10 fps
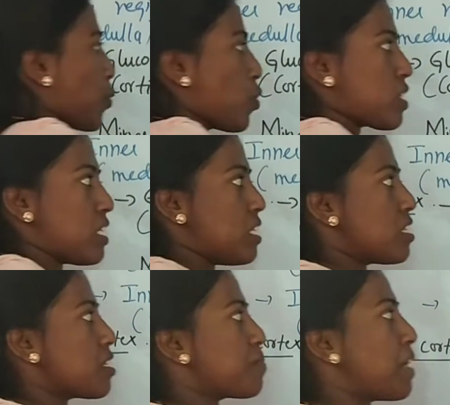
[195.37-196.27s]

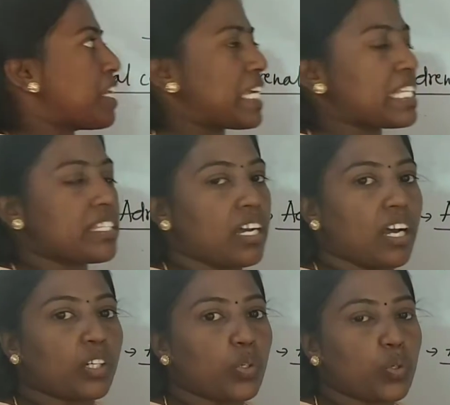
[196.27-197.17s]
process, it maintains
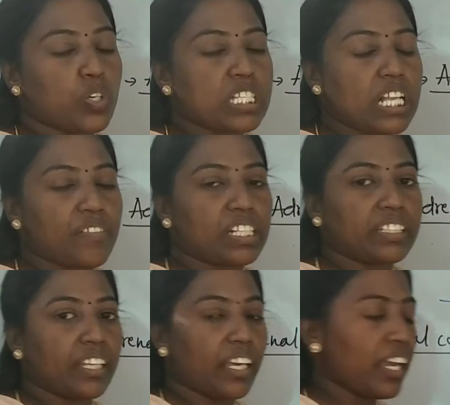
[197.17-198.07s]
the glucose level
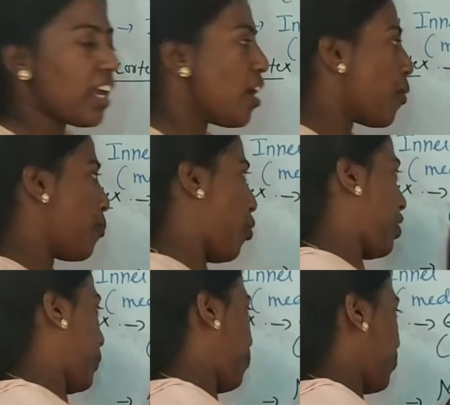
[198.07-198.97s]
in the
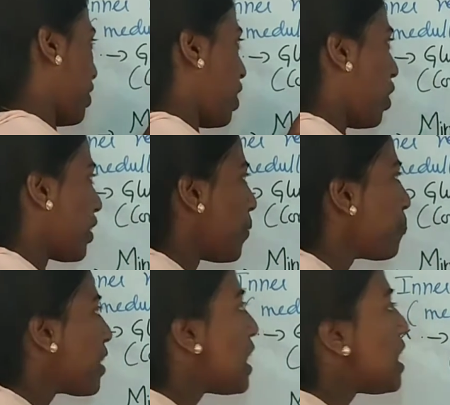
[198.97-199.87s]
body. Okay.
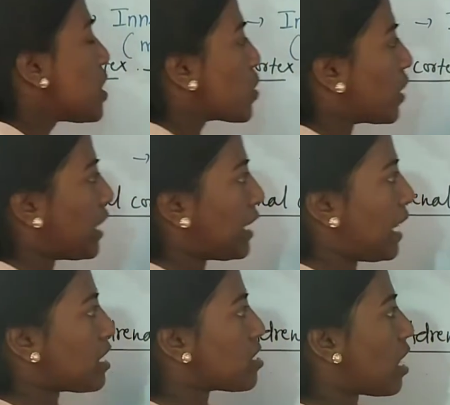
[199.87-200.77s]
So the
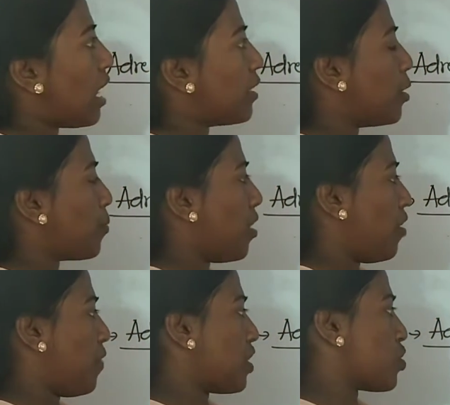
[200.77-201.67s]
next other
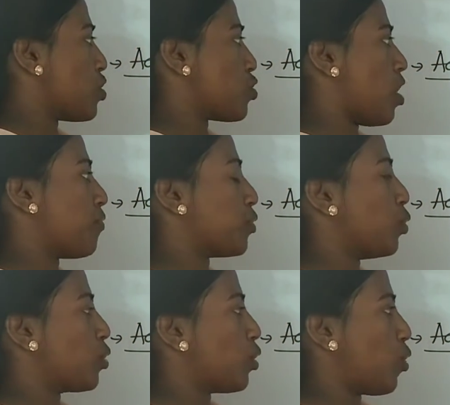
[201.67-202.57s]
functions of
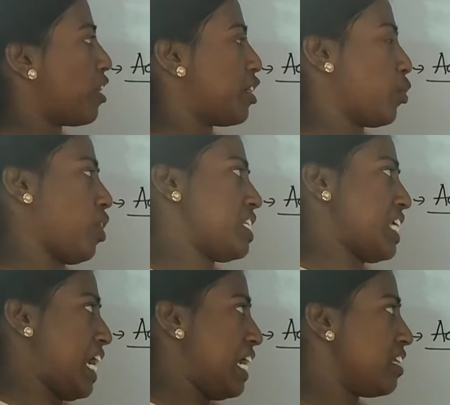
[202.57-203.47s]

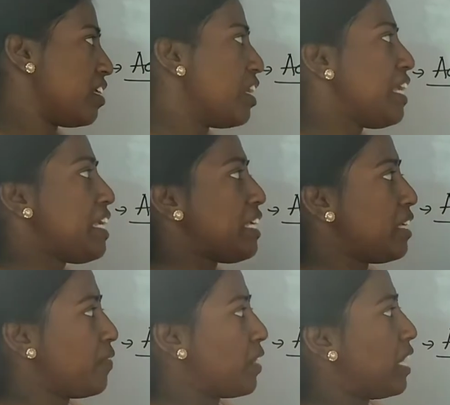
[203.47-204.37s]
glucocorticoids are
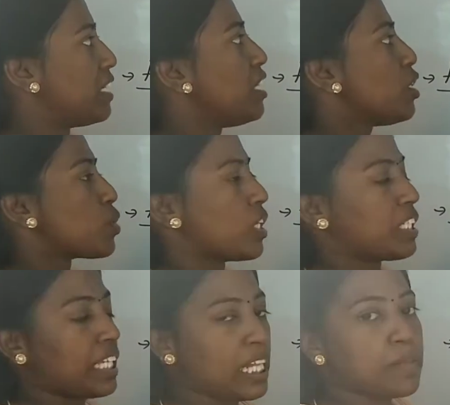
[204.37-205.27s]
so
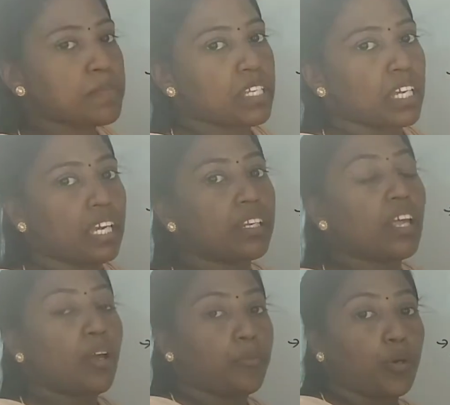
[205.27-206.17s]
it helps
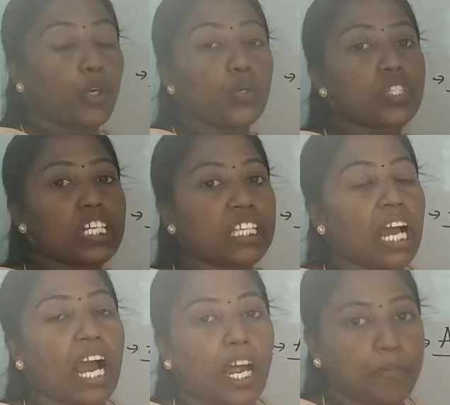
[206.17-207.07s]
in producing the
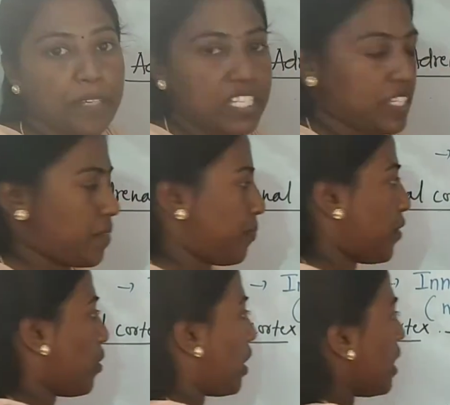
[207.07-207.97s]
RBC.
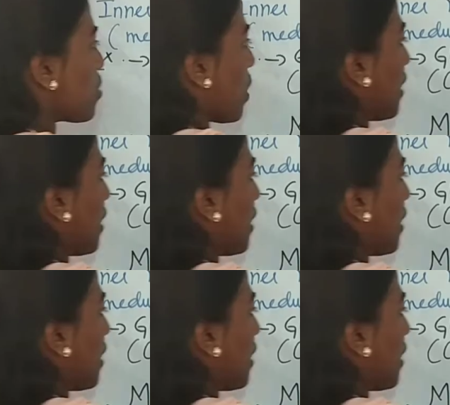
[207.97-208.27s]
Okay, so